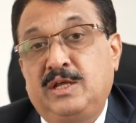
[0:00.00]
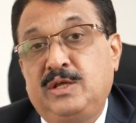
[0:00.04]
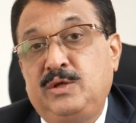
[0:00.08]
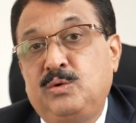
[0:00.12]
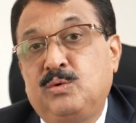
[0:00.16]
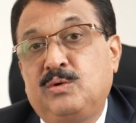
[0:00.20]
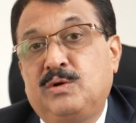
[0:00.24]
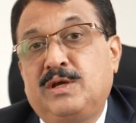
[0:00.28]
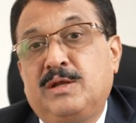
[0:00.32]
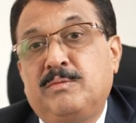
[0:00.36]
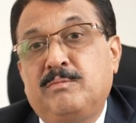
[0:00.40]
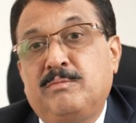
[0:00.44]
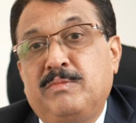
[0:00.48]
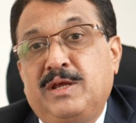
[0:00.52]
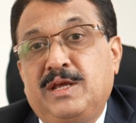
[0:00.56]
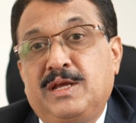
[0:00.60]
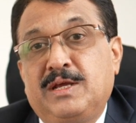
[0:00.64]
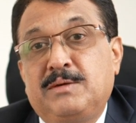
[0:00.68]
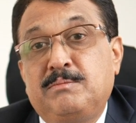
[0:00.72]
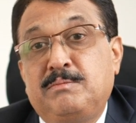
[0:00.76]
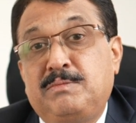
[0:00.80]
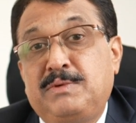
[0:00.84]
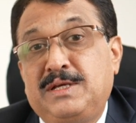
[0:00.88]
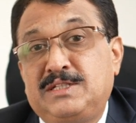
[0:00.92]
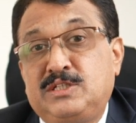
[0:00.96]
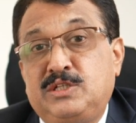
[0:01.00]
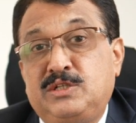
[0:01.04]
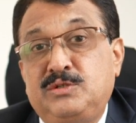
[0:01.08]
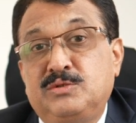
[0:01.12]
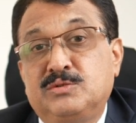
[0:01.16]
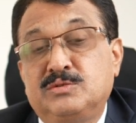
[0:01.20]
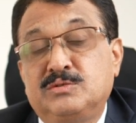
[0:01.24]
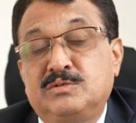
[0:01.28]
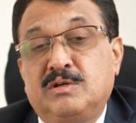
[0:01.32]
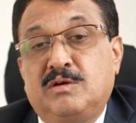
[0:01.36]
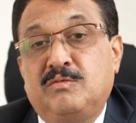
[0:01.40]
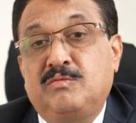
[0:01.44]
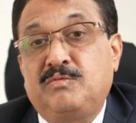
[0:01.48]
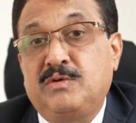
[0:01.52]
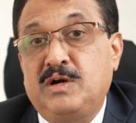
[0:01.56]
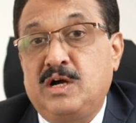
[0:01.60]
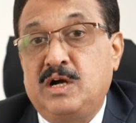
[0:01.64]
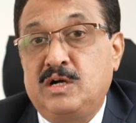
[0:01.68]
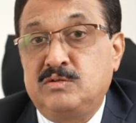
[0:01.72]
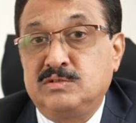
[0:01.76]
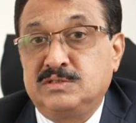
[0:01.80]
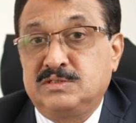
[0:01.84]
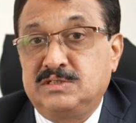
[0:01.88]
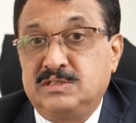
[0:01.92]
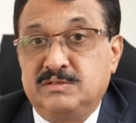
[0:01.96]
you can make best use of
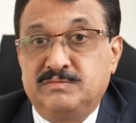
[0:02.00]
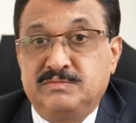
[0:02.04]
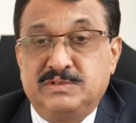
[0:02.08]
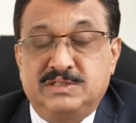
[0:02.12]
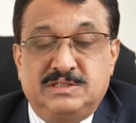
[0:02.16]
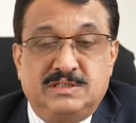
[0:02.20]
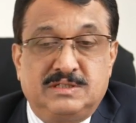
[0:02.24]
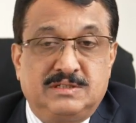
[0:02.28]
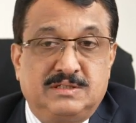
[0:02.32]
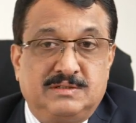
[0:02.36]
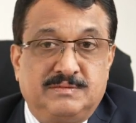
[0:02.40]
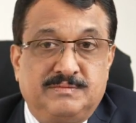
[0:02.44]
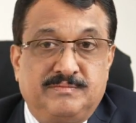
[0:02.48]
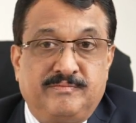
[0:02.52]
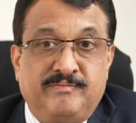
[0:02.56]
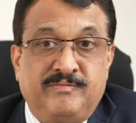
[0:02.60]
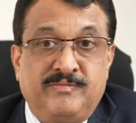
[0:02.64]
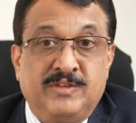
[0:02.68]
our services.